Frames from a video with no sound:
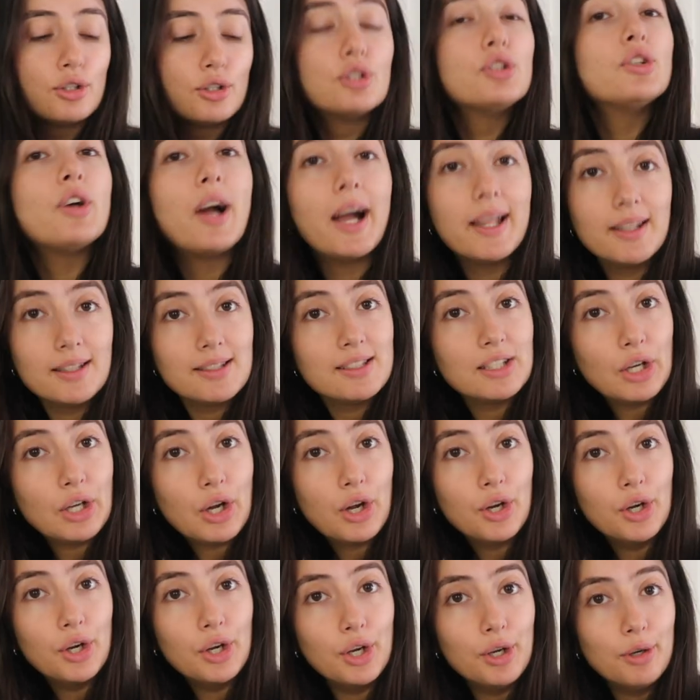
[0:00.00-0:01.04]
try this at
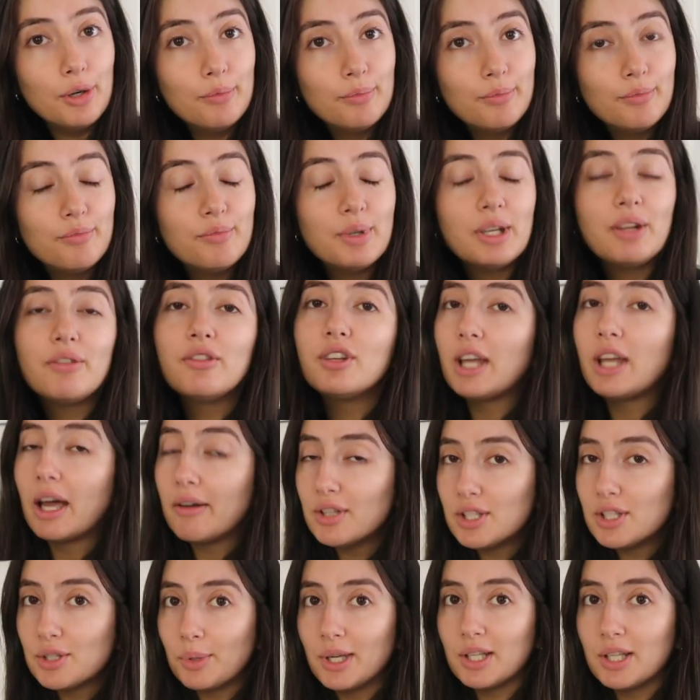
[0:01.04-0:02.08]
home, but if you have
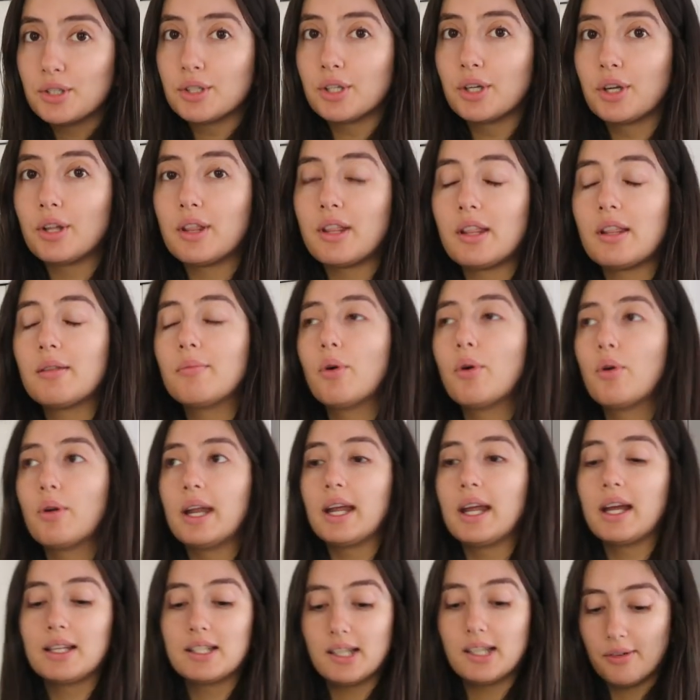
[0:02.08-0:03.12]
a sweet tooth in the
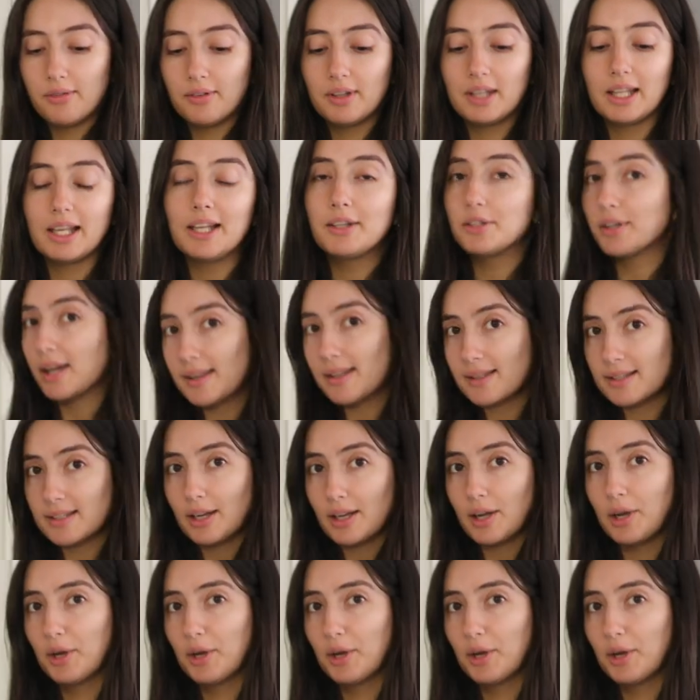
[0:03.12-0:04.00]
morning, definitely try this at